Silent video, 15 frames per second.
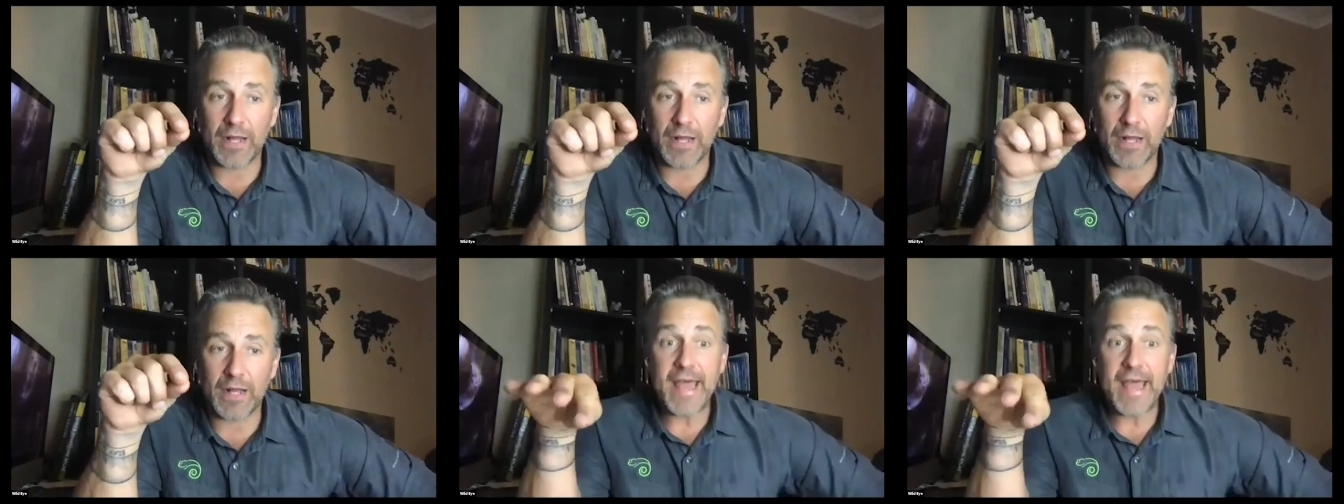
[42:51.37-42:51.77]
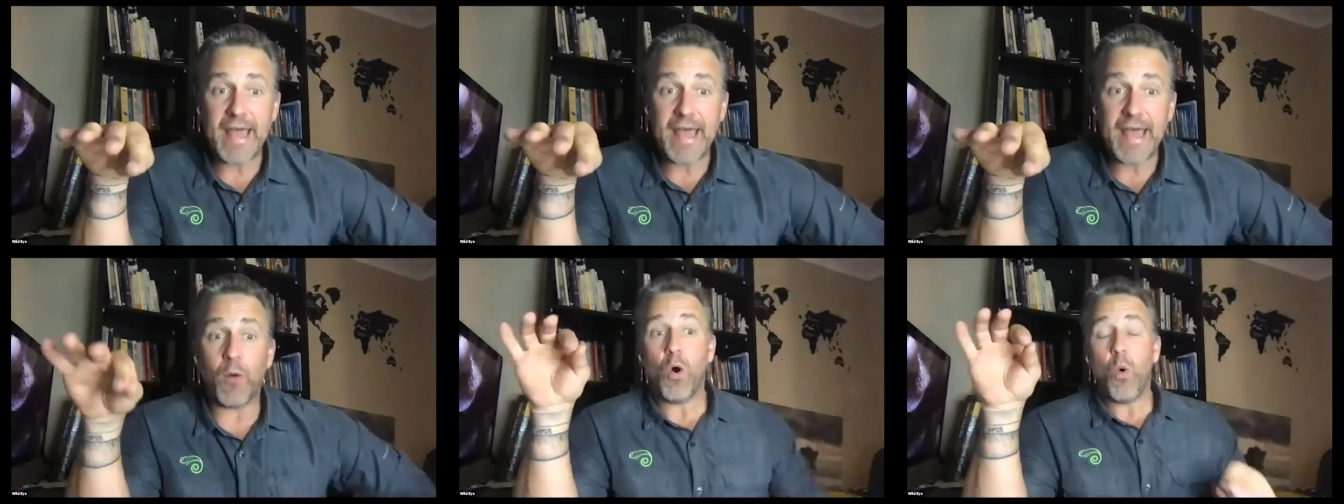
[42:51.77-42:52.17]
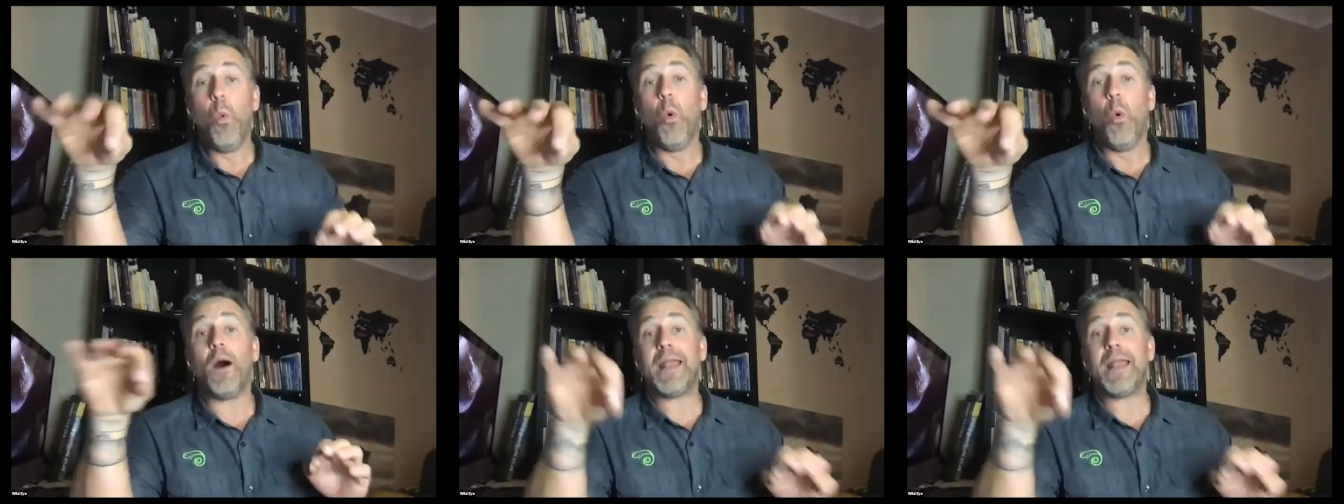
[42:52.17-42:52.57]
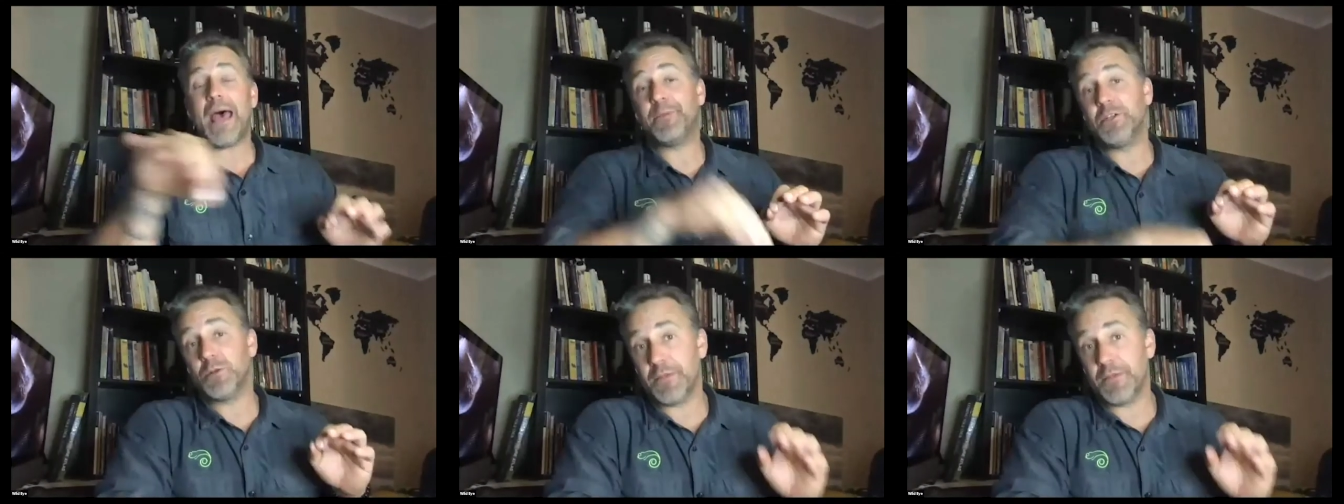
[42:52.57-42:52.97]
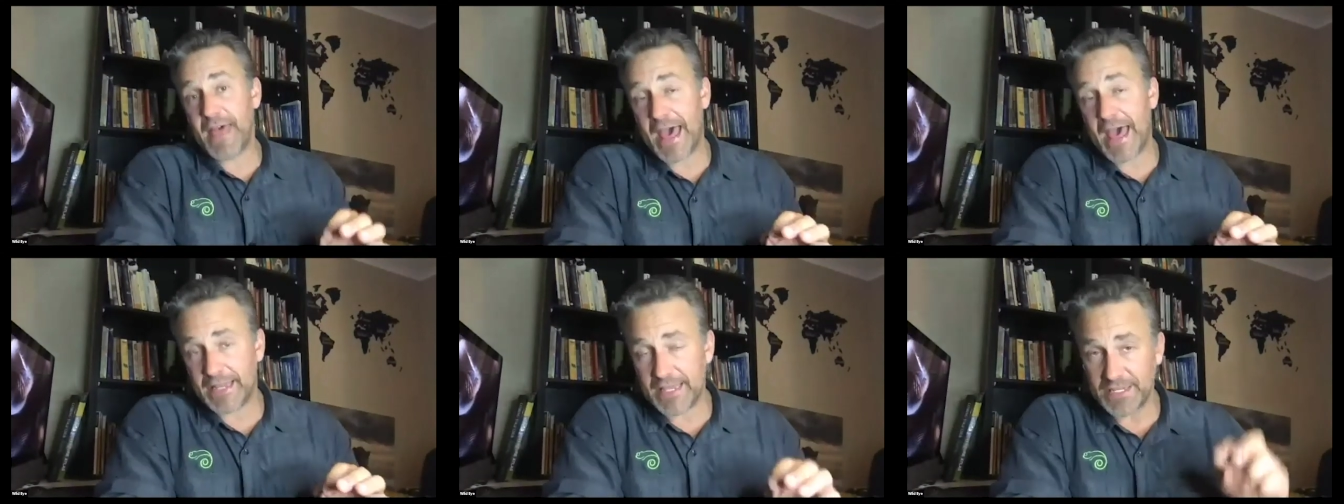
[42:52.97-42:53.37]
Now, what happens
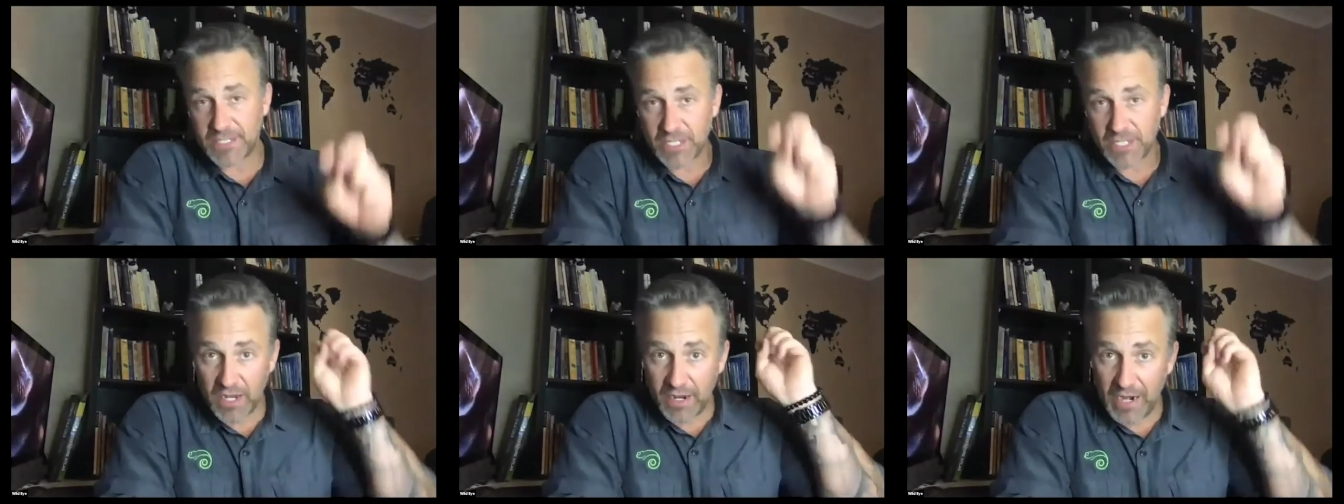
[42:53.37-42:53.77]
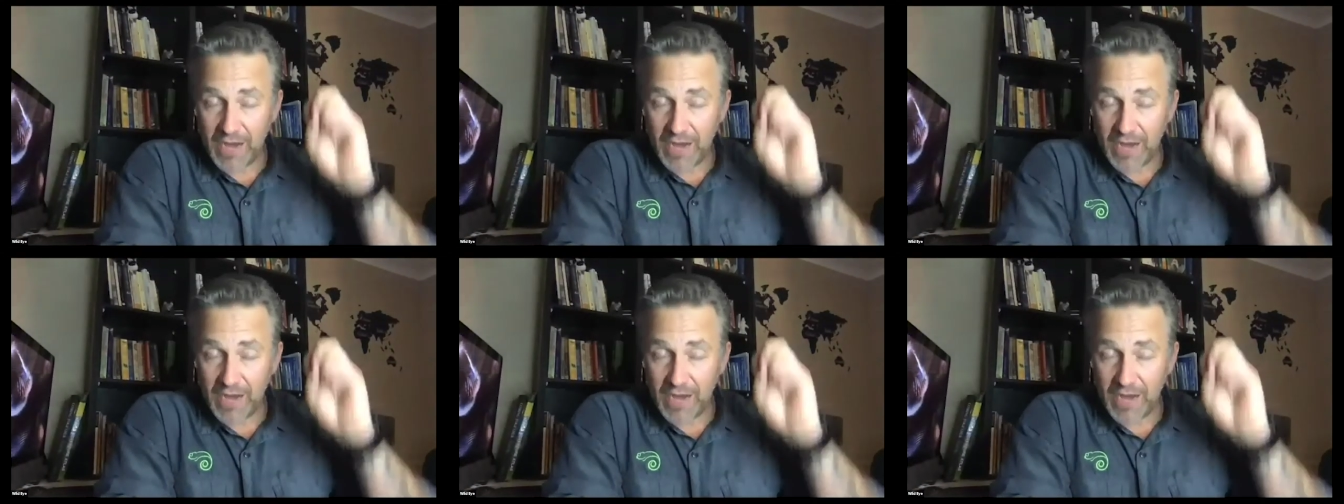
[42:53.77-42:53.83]
with that is